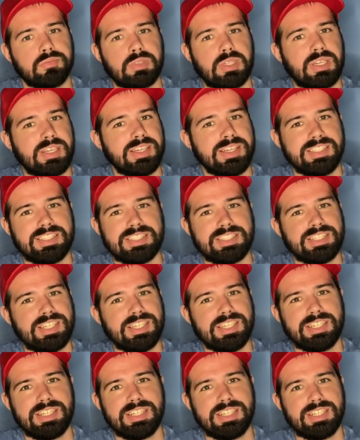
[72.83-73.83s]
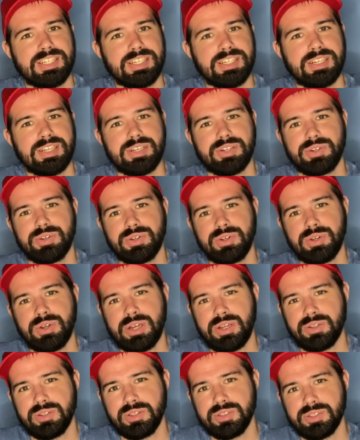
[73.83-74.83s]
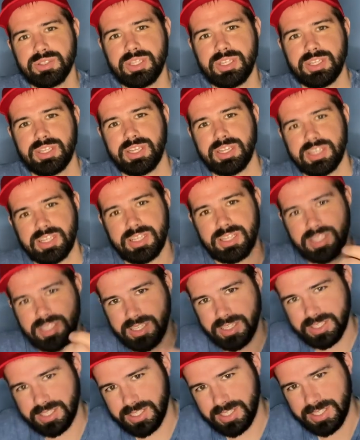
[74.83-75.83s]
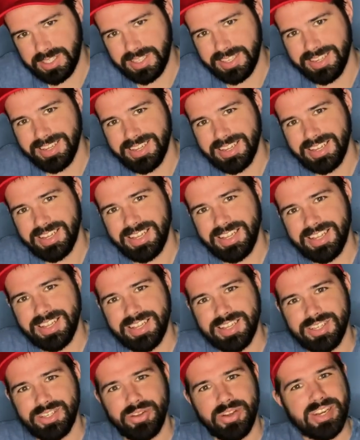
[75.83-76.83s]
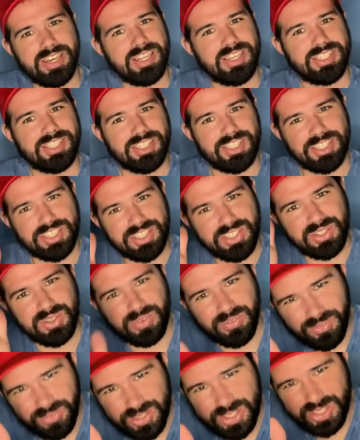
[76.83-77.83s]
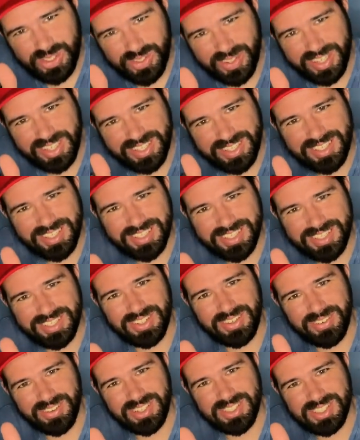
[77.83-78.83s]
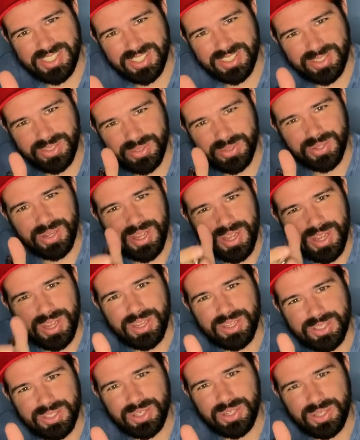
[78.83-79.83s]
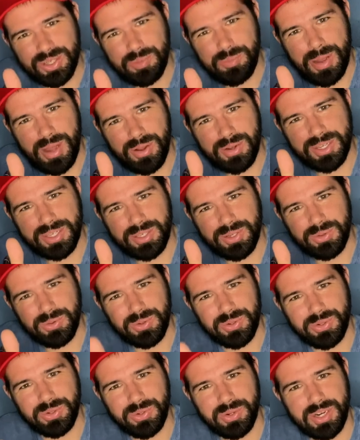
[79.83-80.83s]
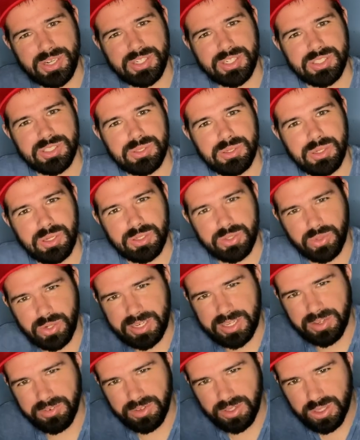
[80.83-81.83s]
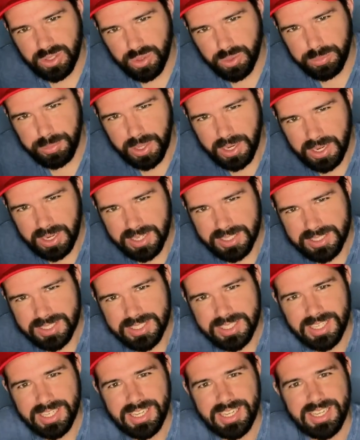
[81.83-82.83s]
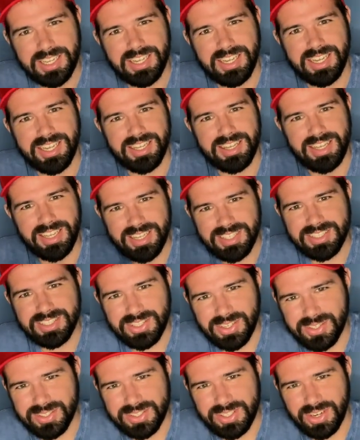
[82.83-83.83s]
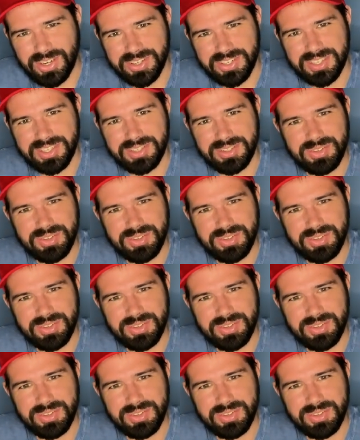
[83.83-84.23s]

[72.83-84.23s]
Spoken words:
I hesitated again. I don't know how long, like, I click and then do I need to just straight, you know, into talk about it, or do I give a little pause and then start talking?